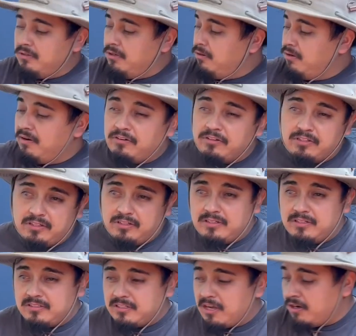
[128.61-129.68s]
Everything
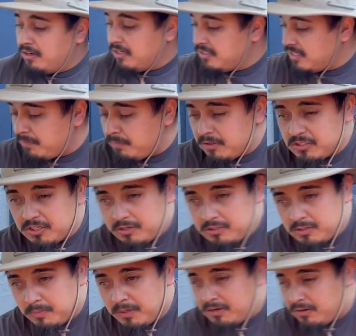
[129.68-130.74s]
is gone except the cherry
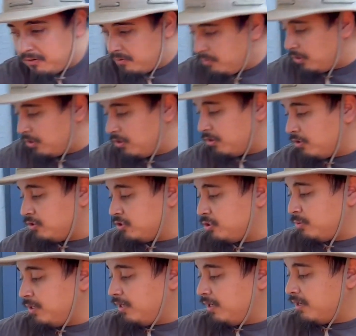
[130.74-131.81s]
tomato. We're
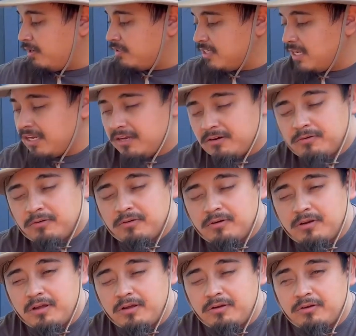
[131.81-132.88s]
nurturing it and taking
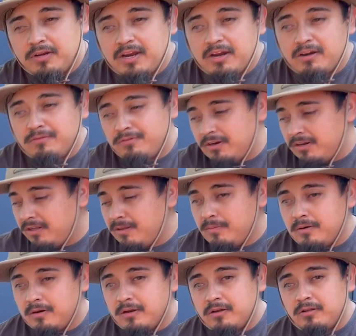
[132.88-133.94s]
good care of it and
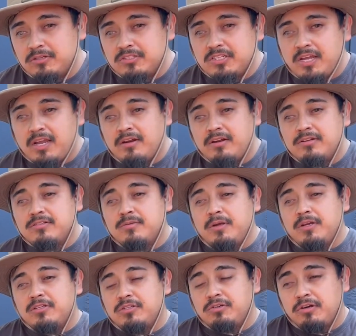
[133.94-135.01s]
keeping a close eye on it to
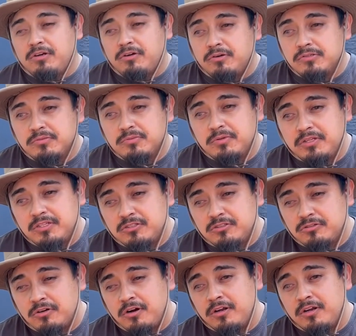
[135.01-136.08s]
make sure it grows really
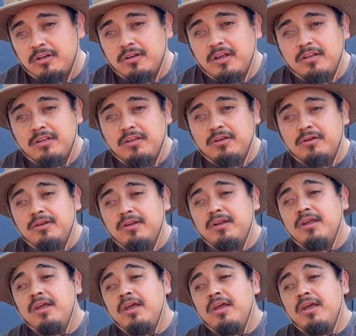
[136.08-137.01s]
strong and good.